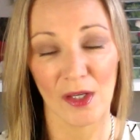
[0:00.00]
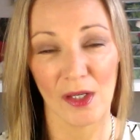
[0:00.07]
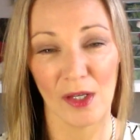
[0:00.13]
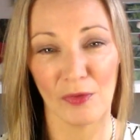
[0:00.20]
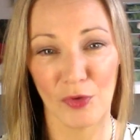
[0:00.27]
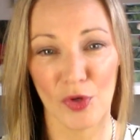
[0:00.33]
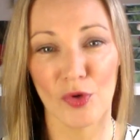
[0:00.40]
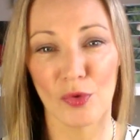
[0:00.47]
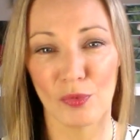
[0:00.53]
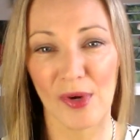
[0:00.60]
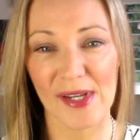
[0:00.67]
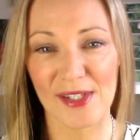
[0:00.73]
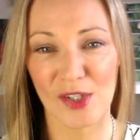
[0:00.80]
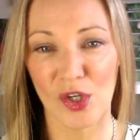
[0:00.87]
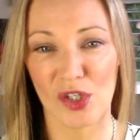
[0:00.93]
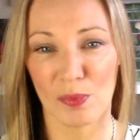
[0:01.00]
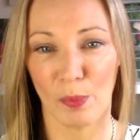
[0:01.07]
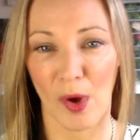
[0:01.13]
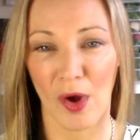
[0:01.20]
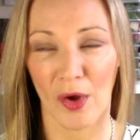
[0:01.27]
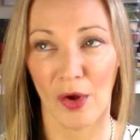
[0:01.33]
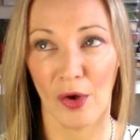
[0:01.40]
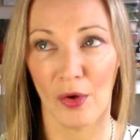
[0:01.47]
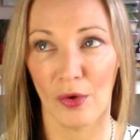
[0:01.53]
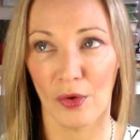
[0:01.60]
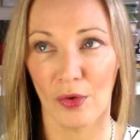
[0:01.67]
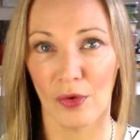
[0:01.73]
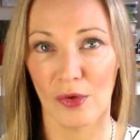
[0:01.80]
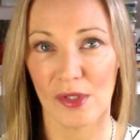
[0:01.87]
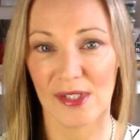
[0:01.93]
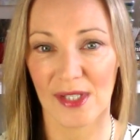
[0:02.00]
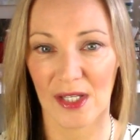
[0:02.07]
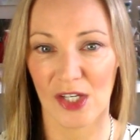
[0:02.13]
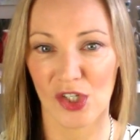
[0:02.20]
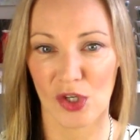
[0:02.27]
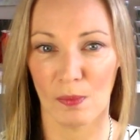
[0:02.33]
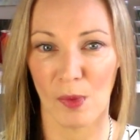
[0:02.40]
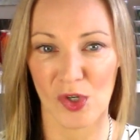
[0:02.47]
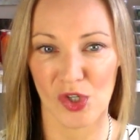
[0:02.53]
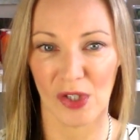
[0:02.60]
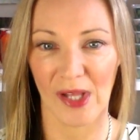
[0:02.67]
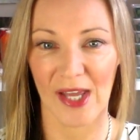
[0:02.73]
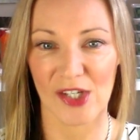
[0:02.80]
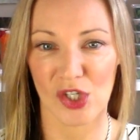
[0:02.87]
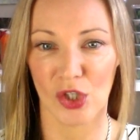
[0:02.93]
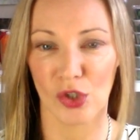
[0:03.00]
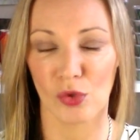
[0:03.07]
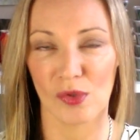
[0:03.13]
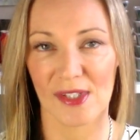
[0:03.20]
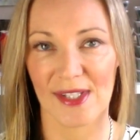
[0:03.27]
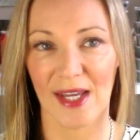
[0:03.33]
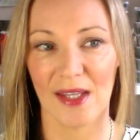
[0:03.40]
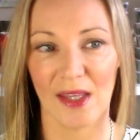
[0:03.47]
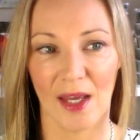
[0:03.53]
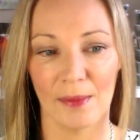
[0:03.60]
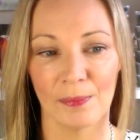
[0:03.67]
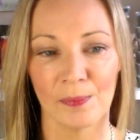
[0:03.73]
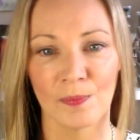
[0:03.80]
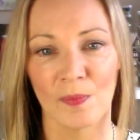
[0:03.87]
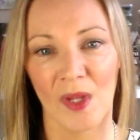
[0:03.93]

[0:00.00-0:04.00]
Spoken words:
If you research biosignature modulation, you'll see that